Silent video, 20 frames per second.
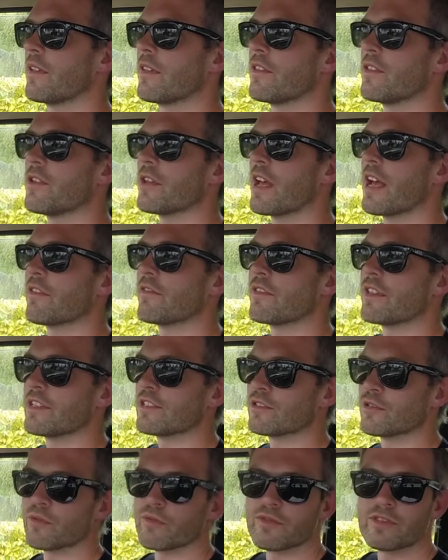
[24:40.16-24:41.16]
you have these
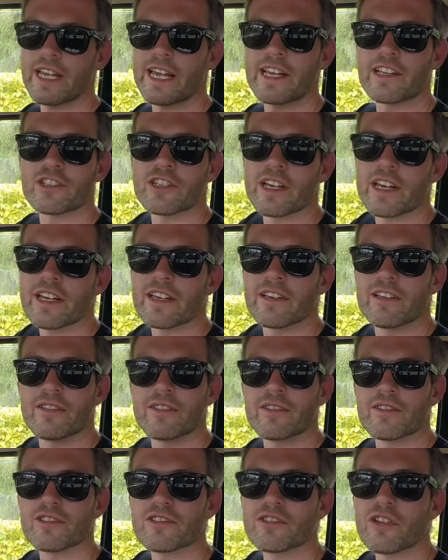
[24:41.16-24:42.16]
sort of deck chair
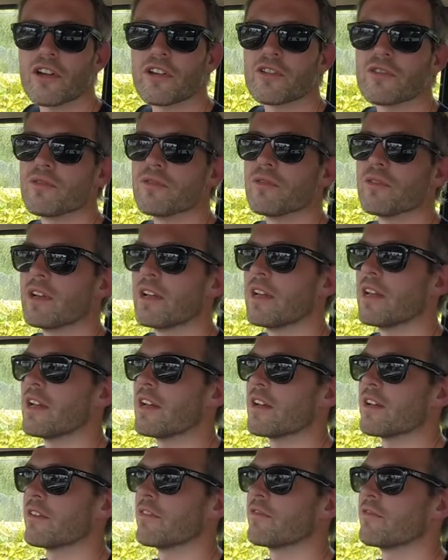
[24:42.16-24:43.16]
style
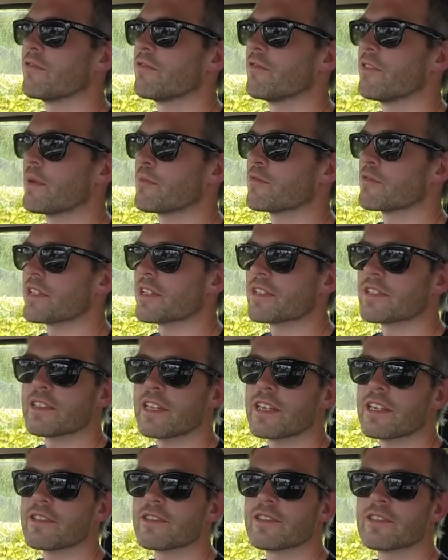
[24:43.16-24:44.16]
uh, fabric
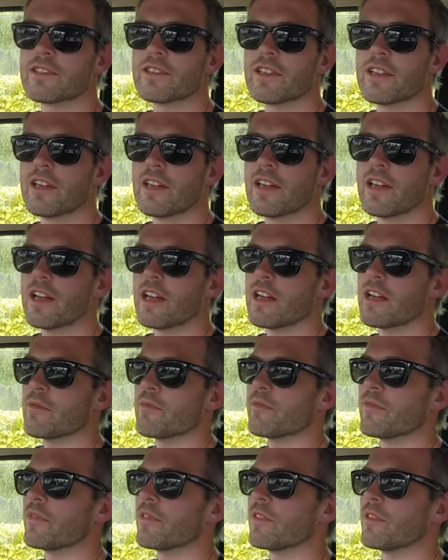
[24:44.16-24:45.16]
seats.
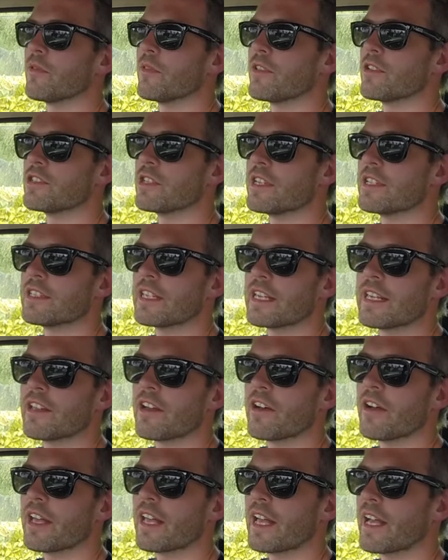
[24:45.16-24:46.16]
Um, the GT that
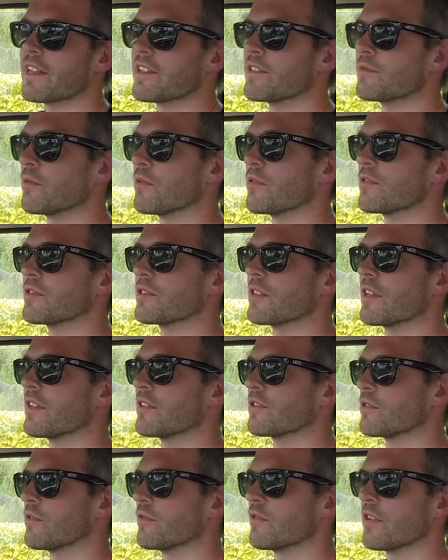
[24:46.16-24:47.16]
I had was uh,
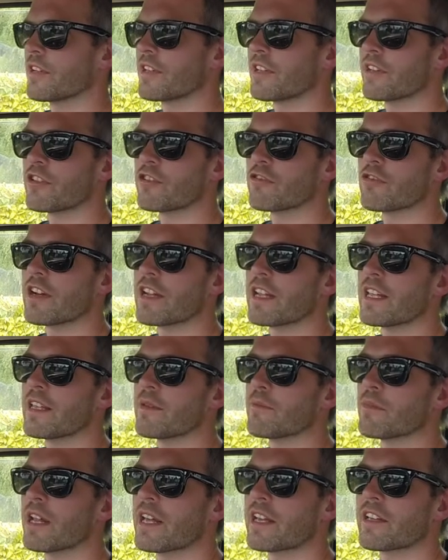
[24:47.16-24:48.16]
sort of like a grey,
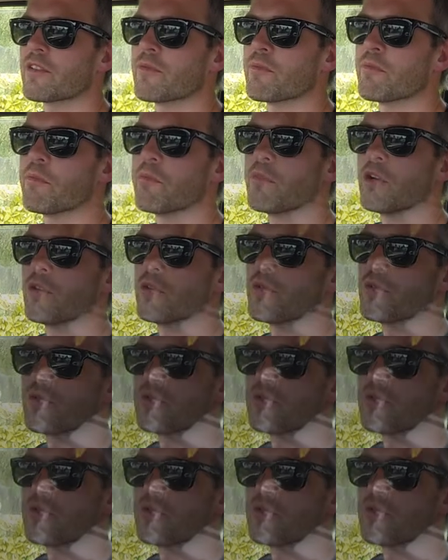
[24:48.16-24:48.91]
black, and blue